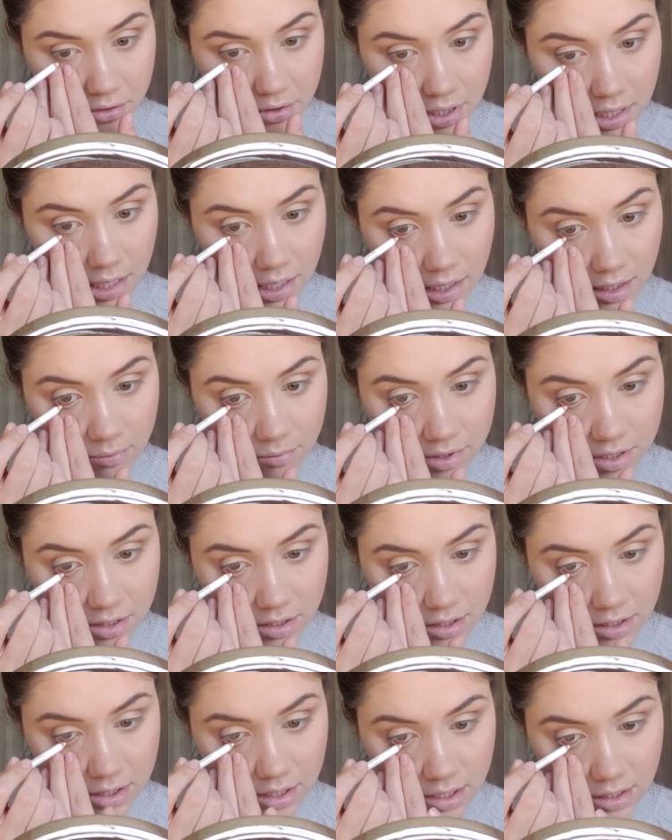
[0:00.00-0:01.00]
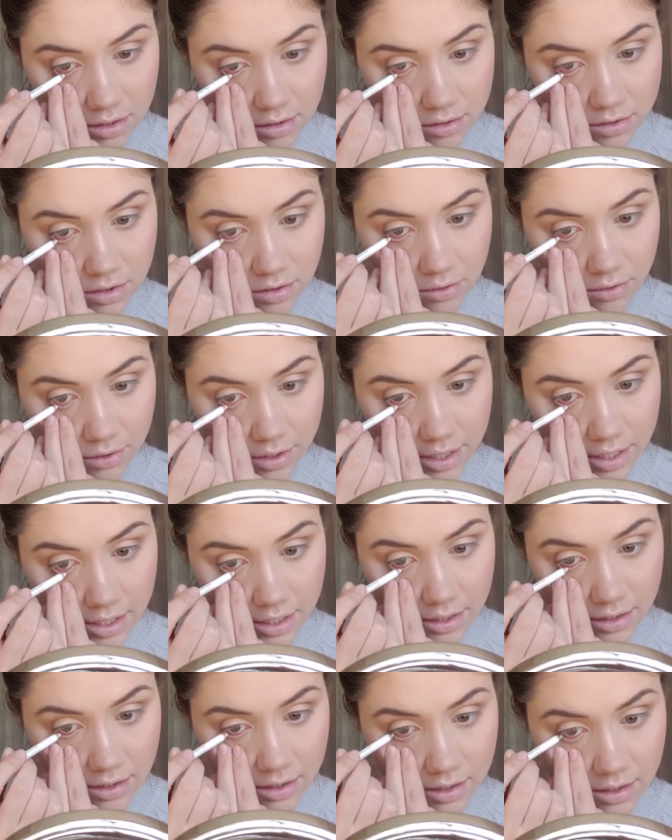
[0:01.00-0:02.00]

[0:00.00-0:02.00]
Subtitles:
name and details and all that.